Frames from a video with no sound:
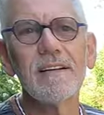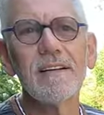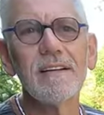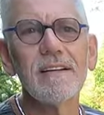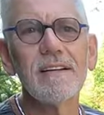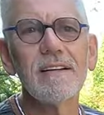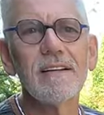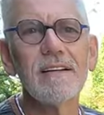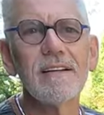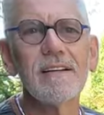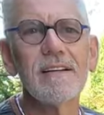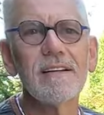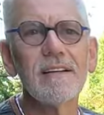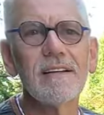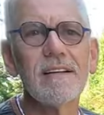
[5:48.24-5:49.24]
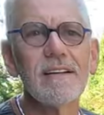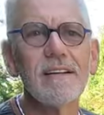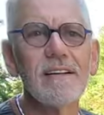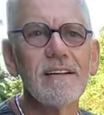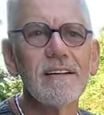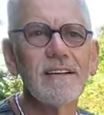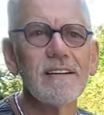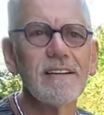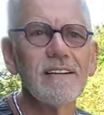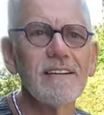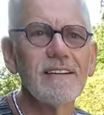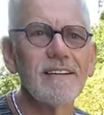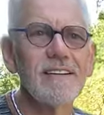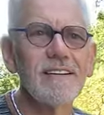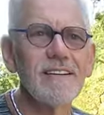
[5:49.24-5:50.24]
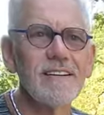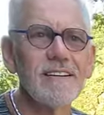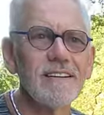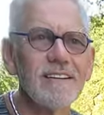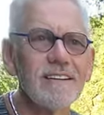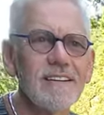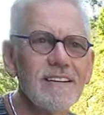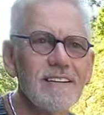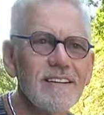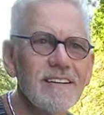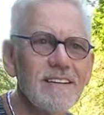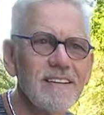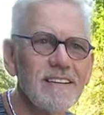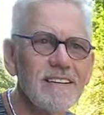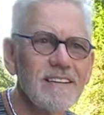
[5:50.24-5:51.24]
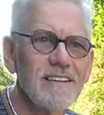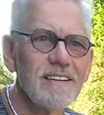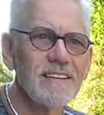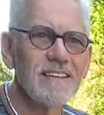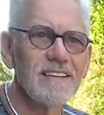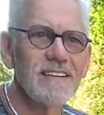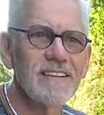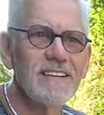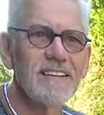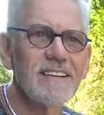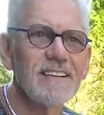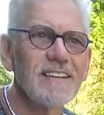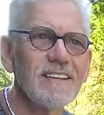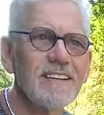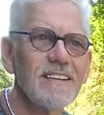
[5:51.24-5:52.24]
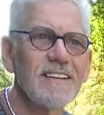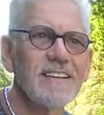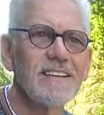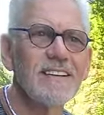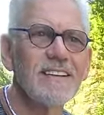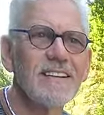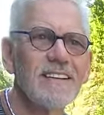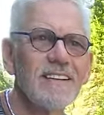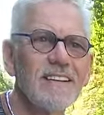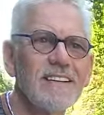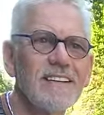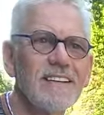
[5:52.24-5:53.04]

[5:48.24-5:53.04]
This person isn't speaking.